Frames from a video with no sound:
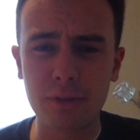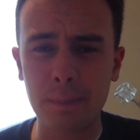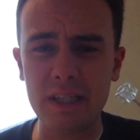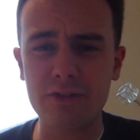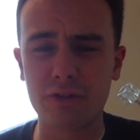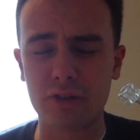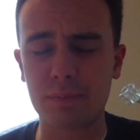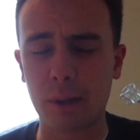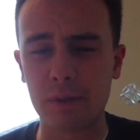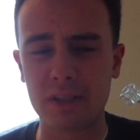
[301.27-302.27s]
and Pieces is
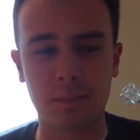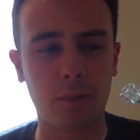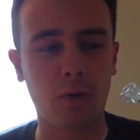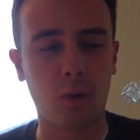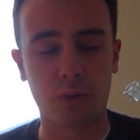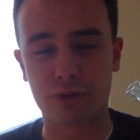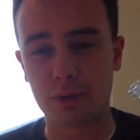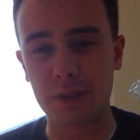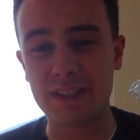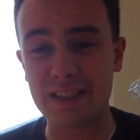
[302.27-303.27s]
probably the horse to
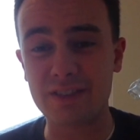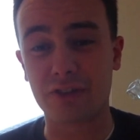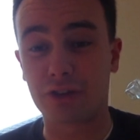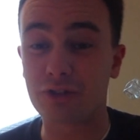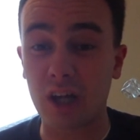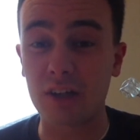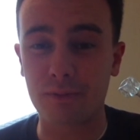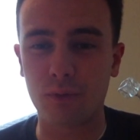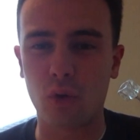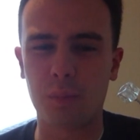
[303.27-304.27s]
beat. He's got the solid
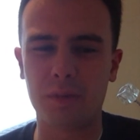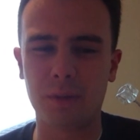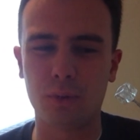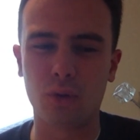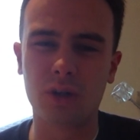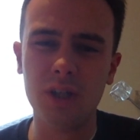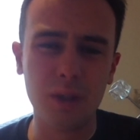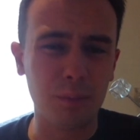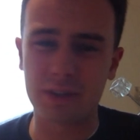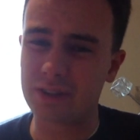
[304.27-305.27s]
form in the book,
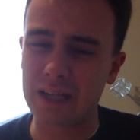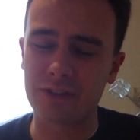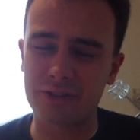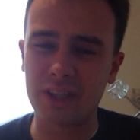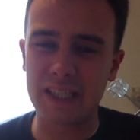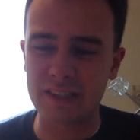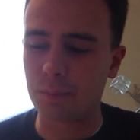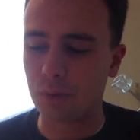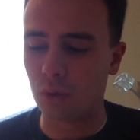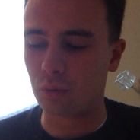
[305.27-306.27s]
but it, as I say, it's a
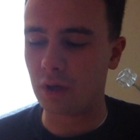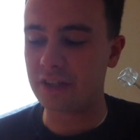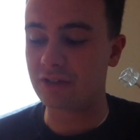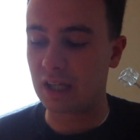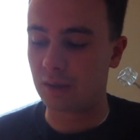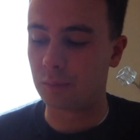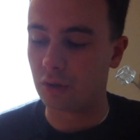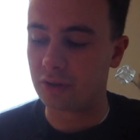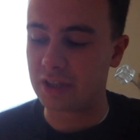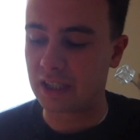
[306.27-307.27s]
poor race, and I'm
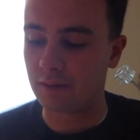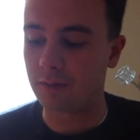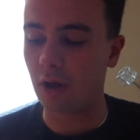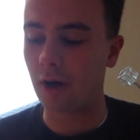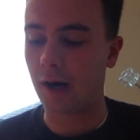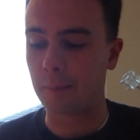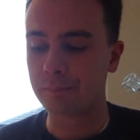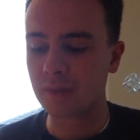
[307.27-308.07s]
going to take a flyer.